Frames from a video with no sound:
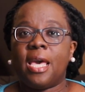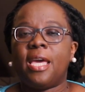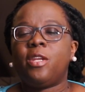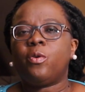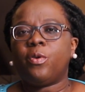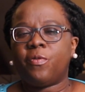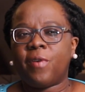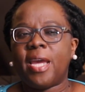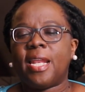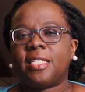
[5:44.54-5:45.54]
And you could
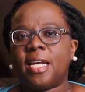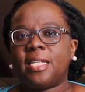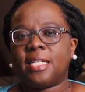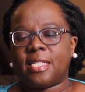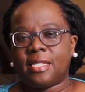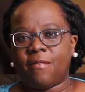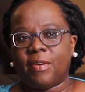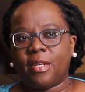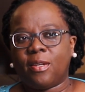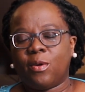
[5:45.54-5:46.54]
find a child at
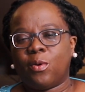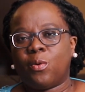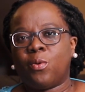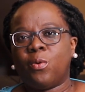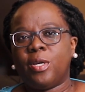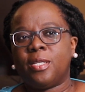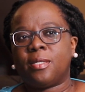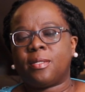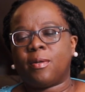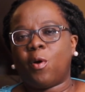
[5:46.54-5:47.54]
7 who
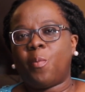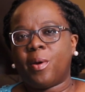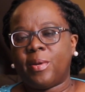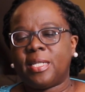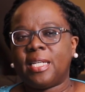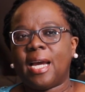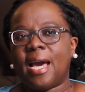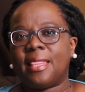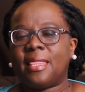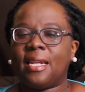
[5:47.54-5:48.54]
is operating
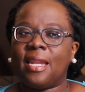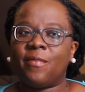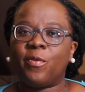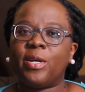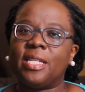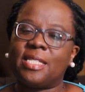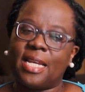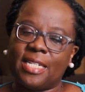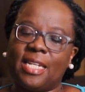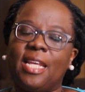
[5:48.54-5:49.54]
at the level in
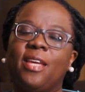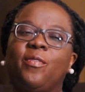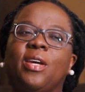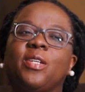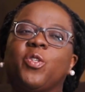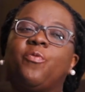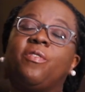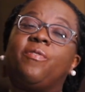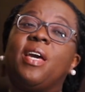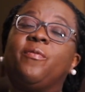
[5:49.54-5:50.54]
certain areas of
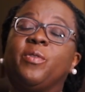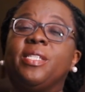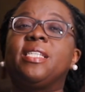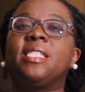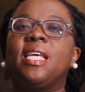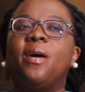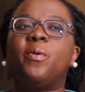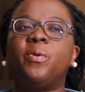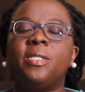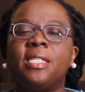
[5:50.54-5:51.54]
a 5 or 6 year
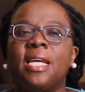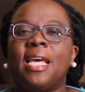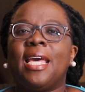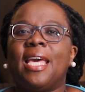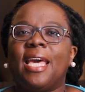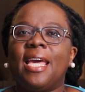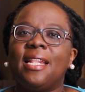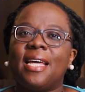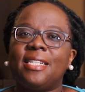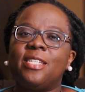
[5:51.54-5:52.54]
old.
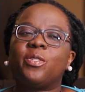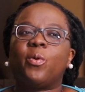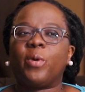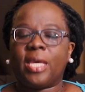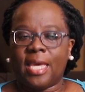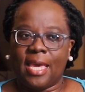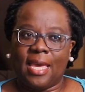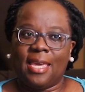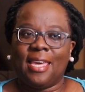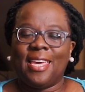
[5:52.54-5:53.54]
And that is
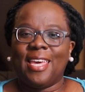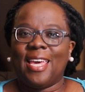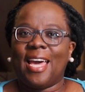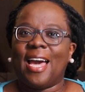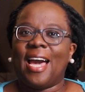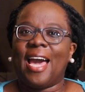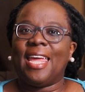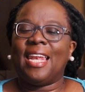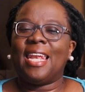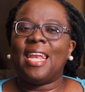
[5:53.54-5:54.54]
okay.
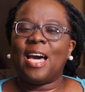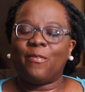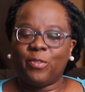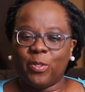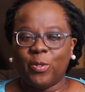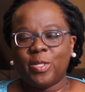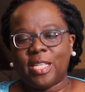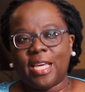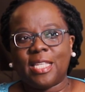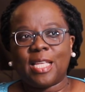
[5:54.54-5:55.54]
I love to use
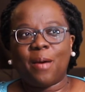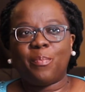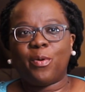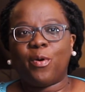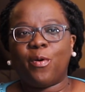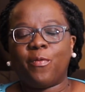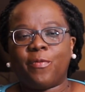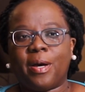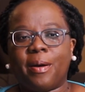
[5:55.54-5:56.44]
the example of